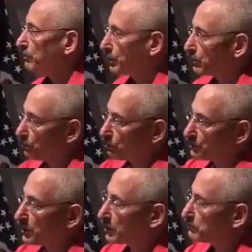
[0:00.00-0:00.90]
We
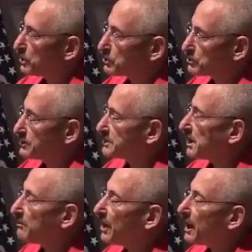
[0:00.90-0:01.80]
hold our rosaries
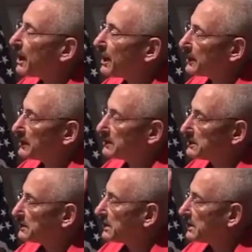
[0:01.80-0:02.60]
up high